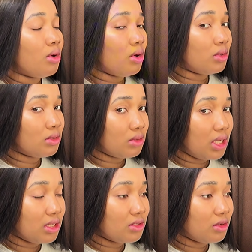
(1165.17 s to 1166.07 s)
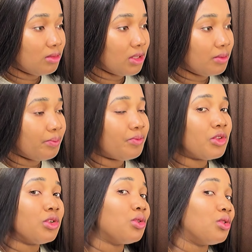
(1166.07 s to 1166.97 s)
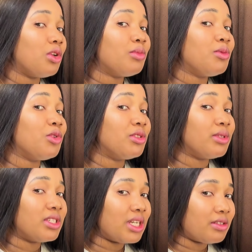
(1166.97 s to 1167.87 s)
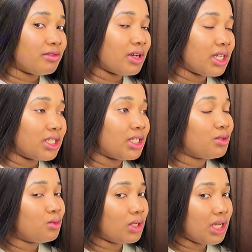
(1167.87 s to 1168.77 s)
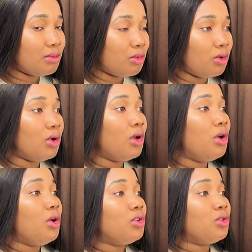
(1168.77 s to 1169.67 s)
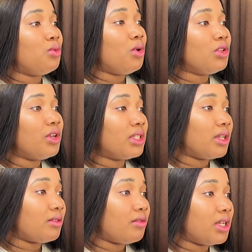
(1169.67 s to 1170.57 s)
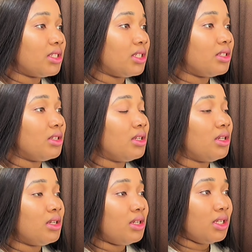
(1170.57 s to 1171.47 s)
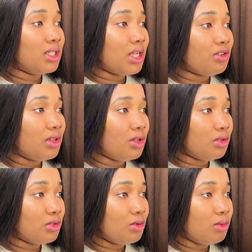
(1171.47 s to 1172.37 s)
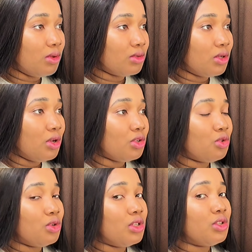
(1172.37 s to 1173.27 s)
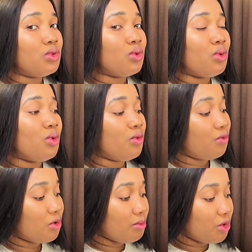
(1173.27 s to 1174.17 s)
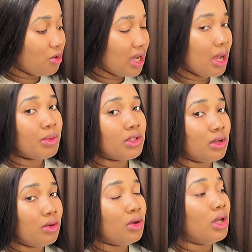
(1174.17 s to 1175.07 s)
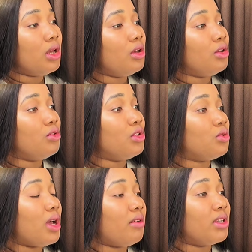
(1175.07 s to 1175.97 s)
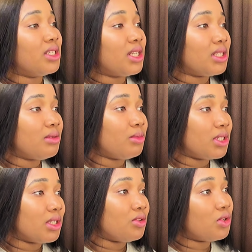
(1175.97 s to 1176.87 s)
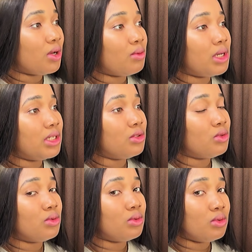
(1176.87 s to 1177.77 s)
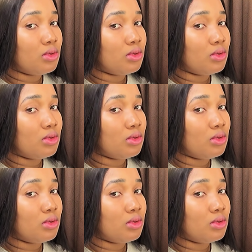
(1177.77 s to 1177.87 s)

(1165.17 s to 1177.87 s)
or to gain something. So something must be sacrificed to gain more. So what you are sacrificing is actually your stop loss. So you need to, from your capital, you need to have a certain percent you are willing to,